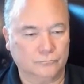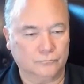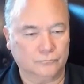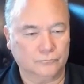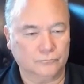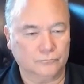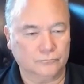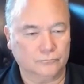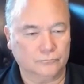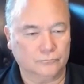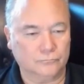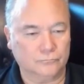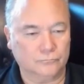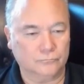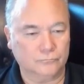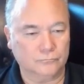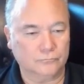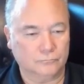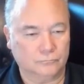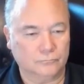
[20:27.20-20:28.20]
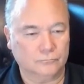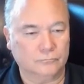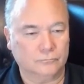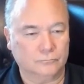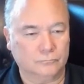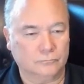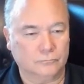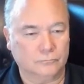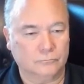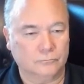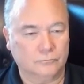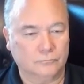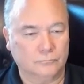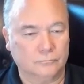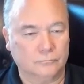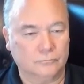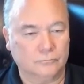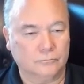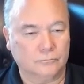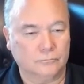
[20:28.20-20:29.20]

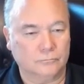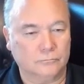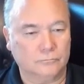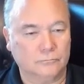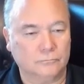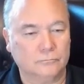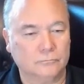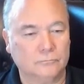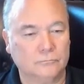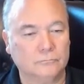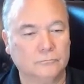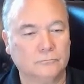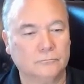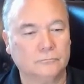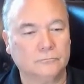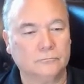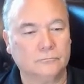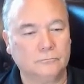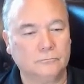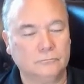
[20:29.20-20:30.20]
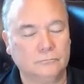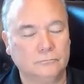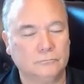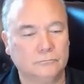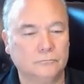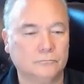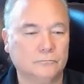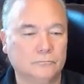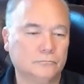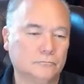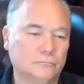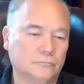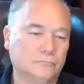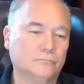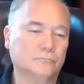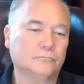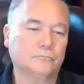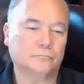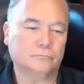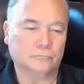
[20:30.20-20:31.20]

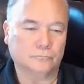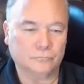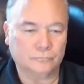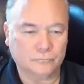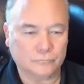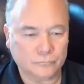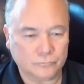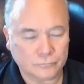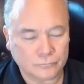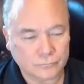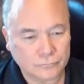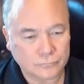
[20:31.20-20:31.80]
(not speaking)